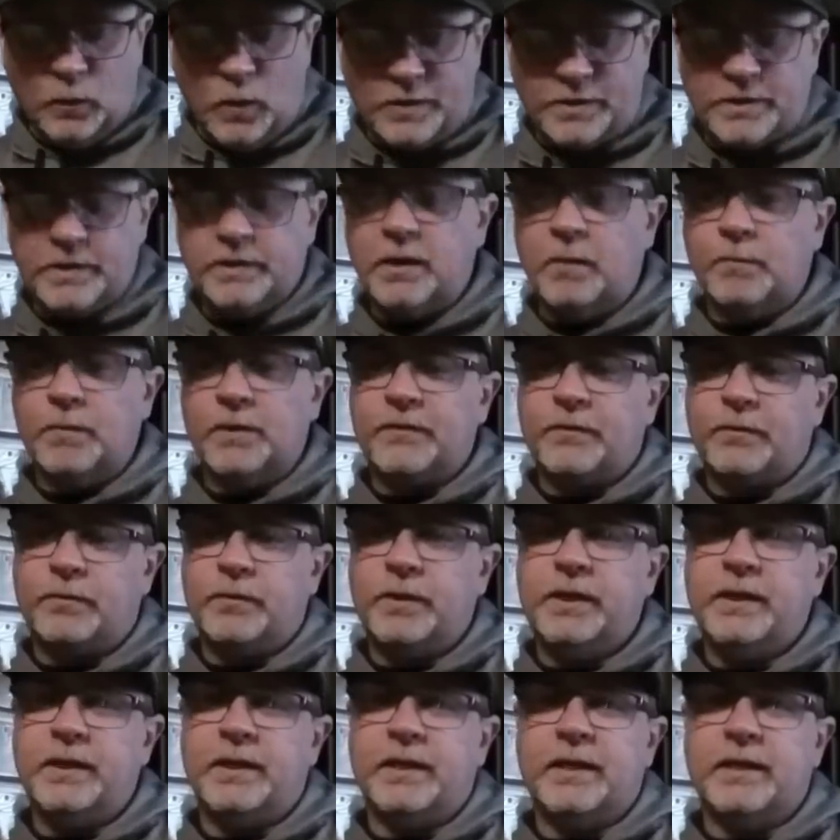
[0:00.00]
Question number
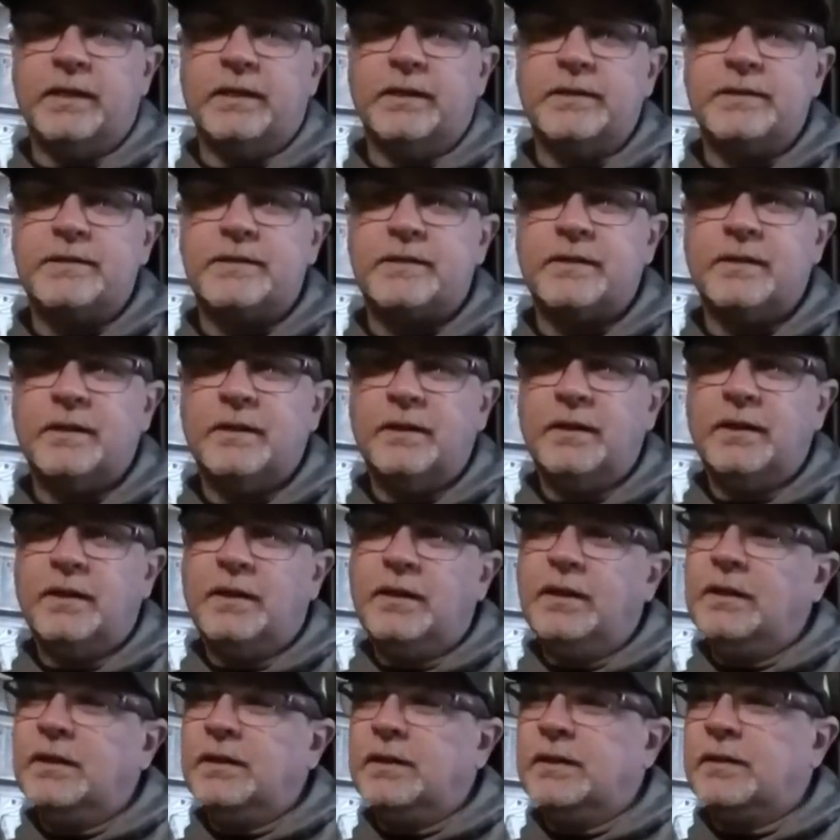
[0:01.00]
3 is
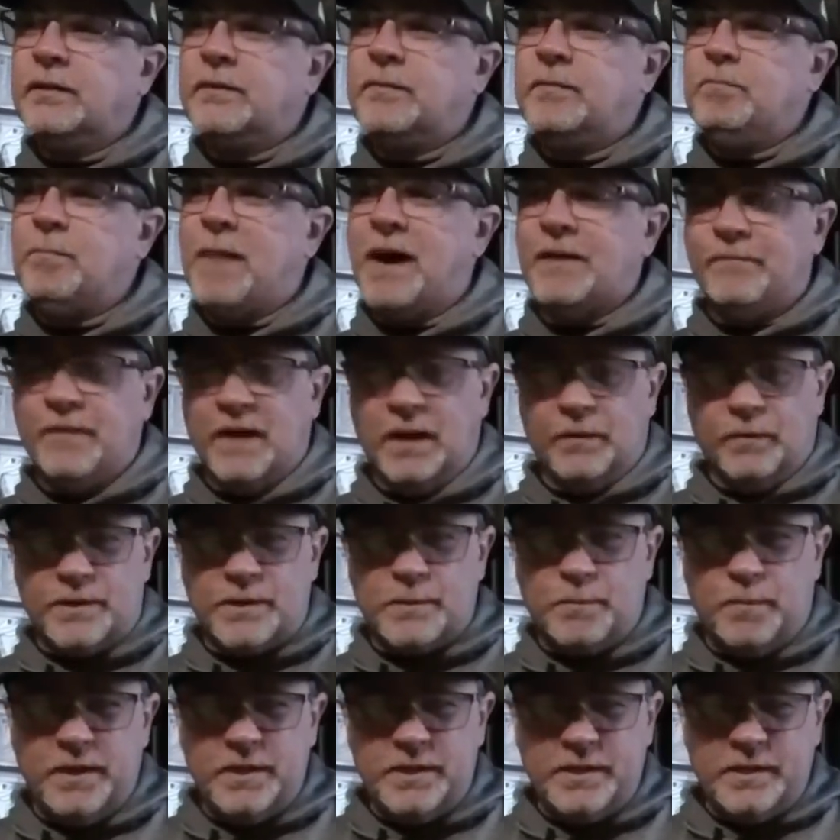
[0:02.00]
my favorite
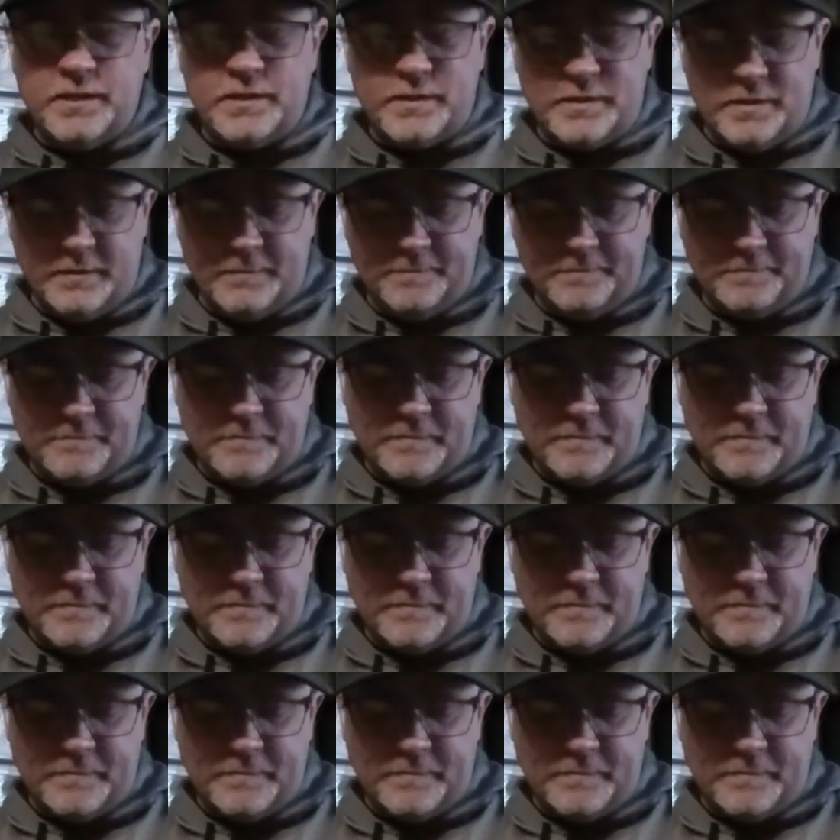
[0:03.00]
species.